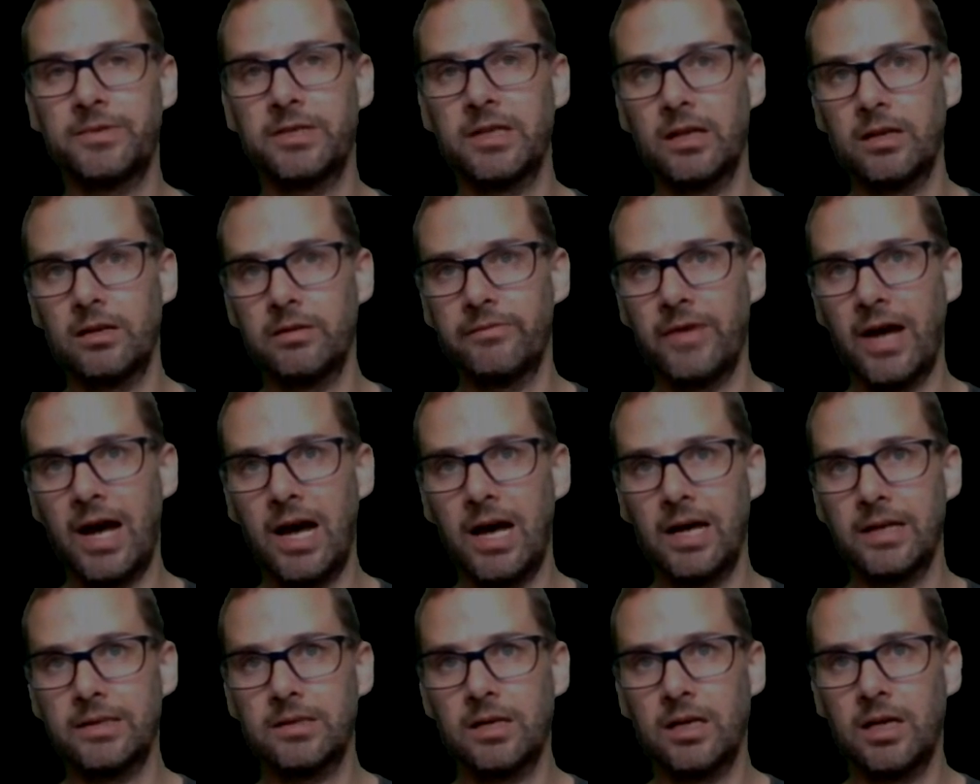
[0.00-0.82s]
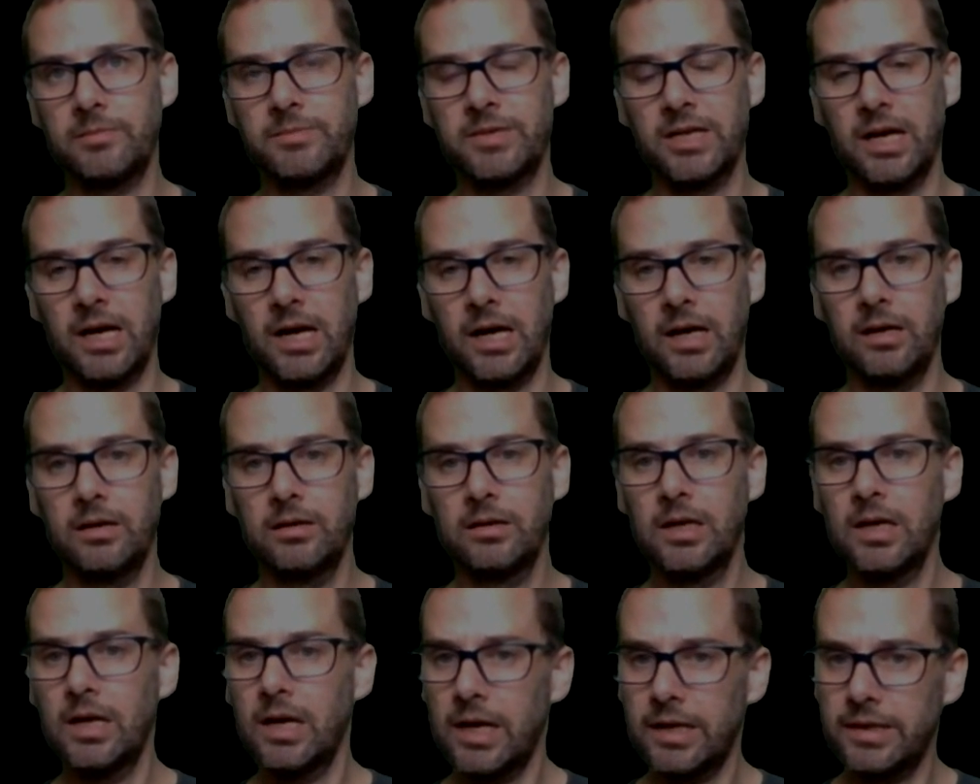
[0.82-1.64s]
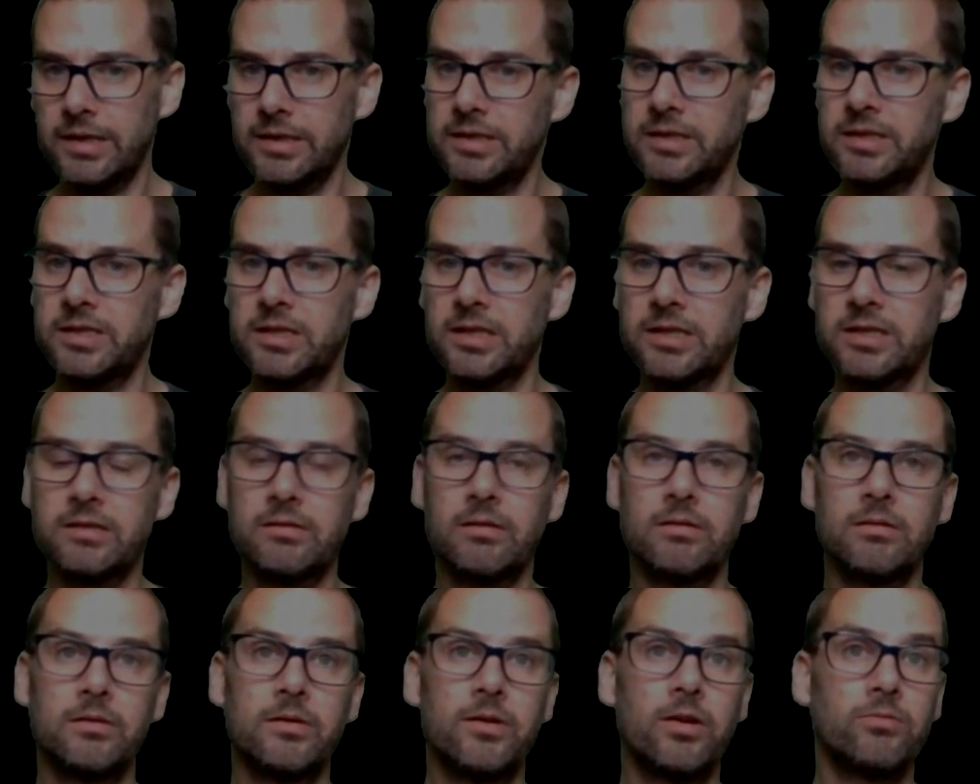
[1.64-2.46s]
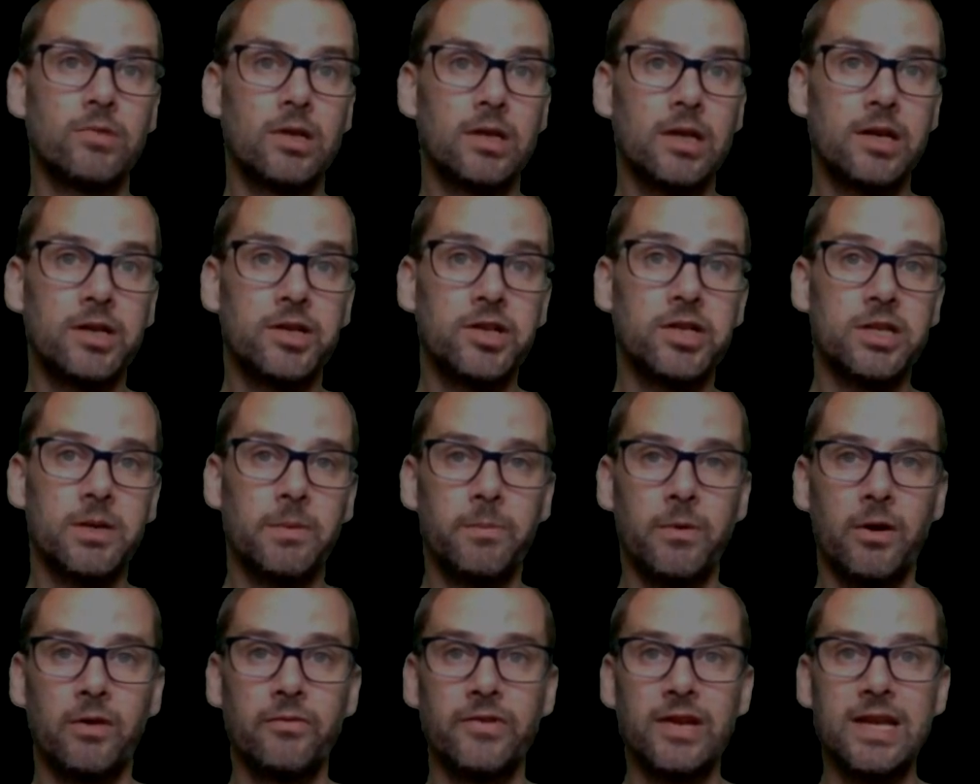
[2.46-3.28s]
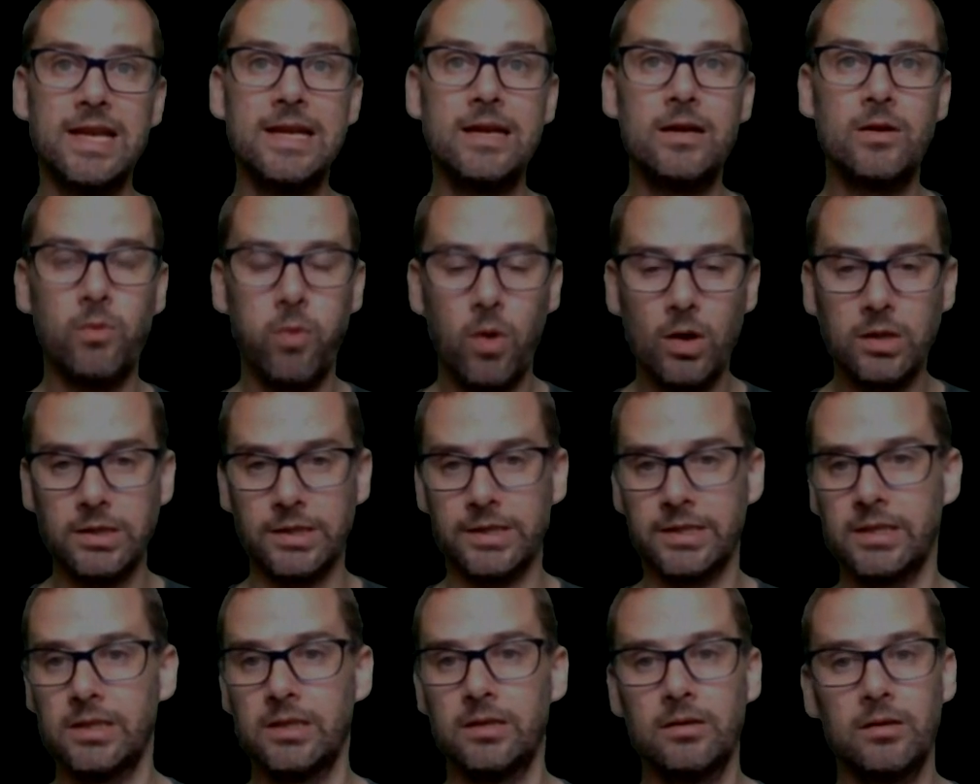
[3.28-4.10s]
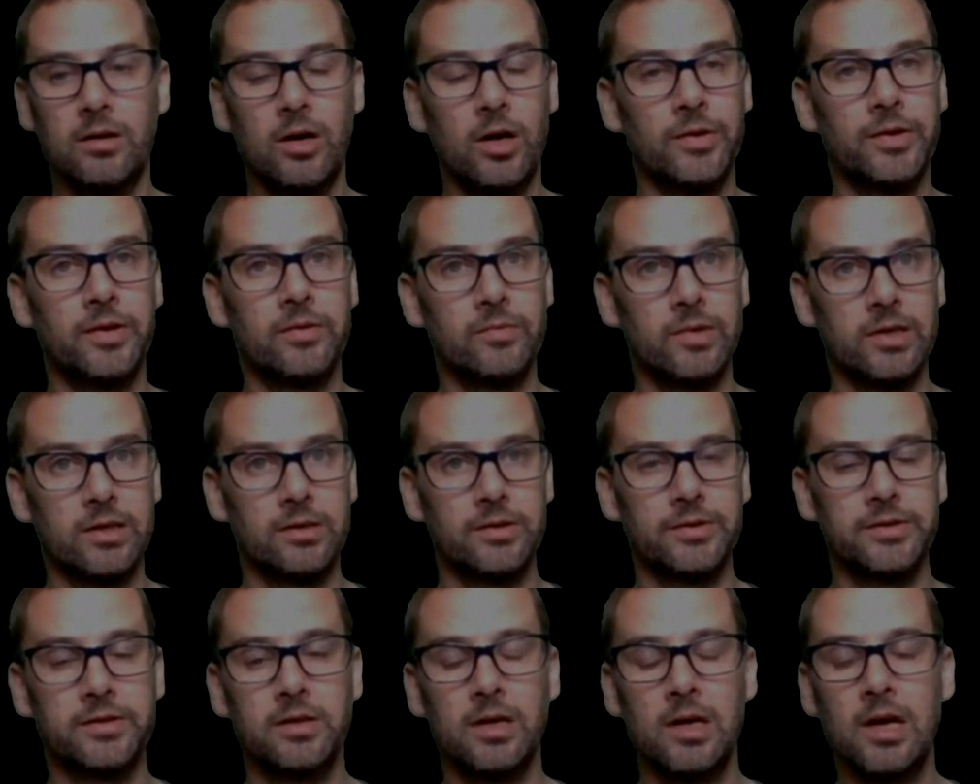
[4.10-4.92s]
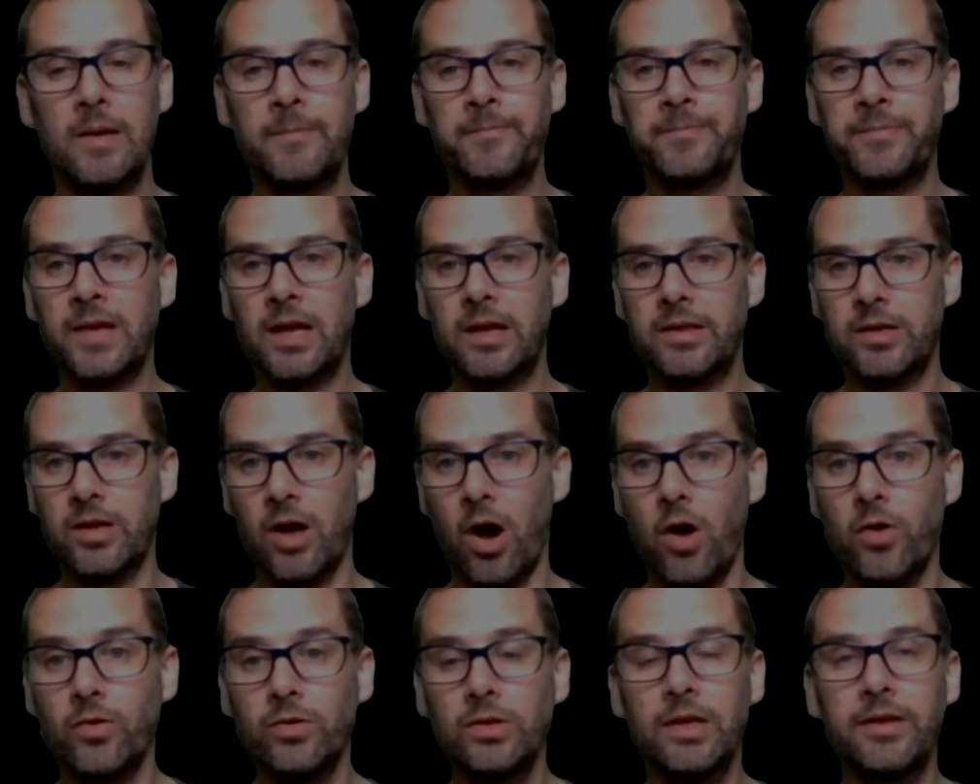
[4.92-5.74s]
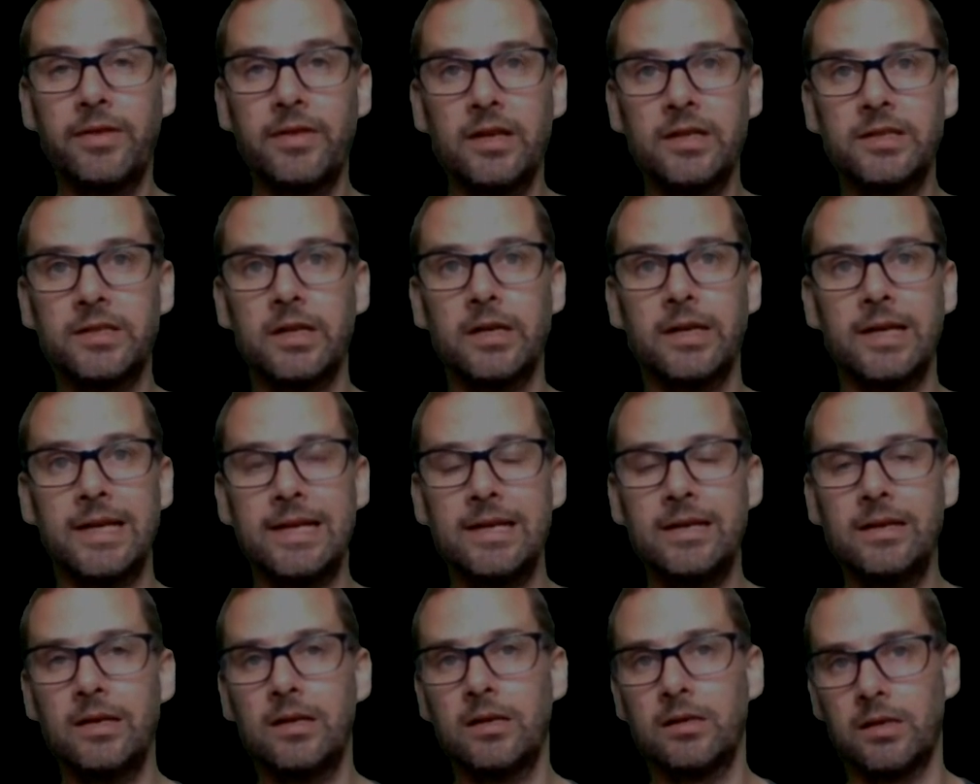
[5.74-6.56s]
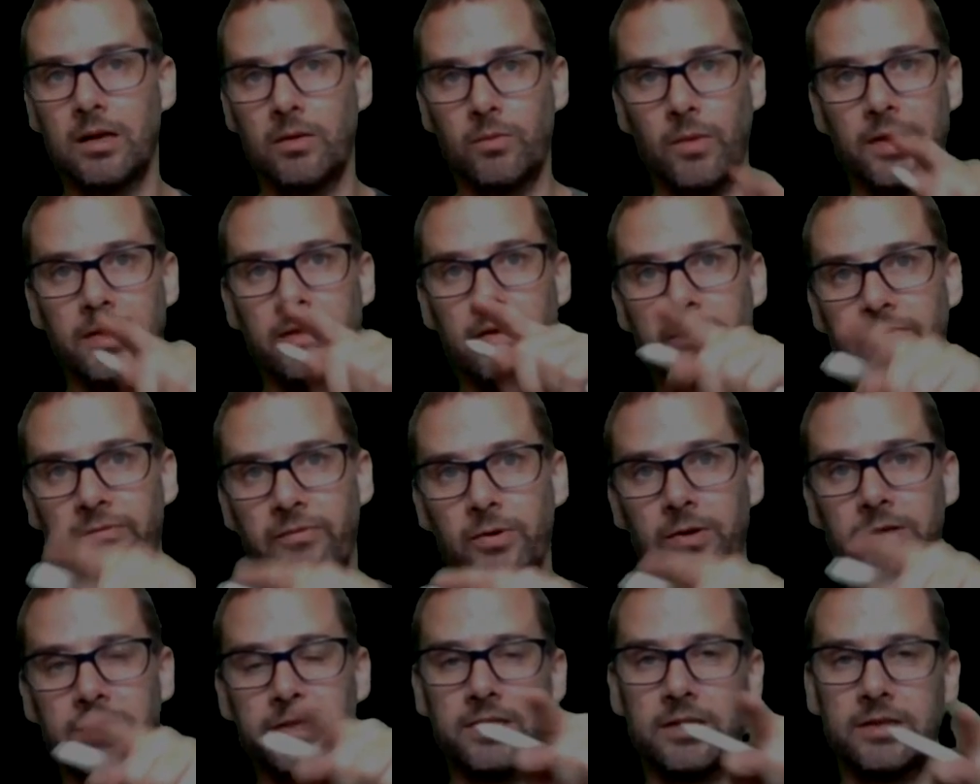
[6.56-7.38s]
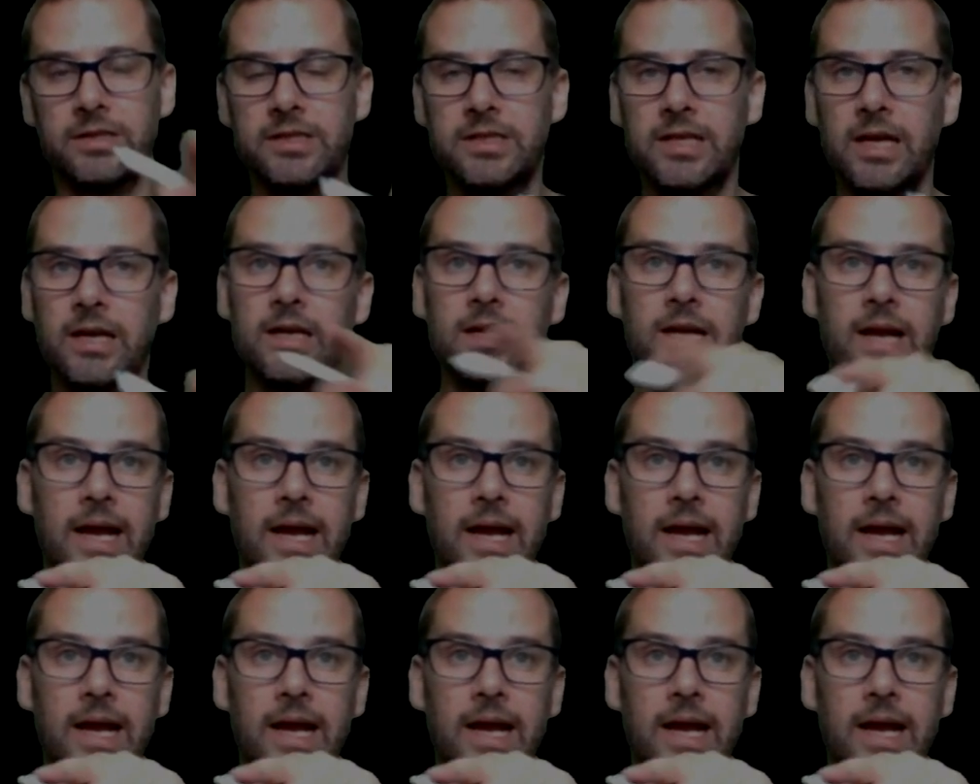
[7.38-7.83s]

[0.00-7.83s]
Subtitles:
of r times r. And this is just the relationship of equality on the reals. The only things that are in here are when the first and second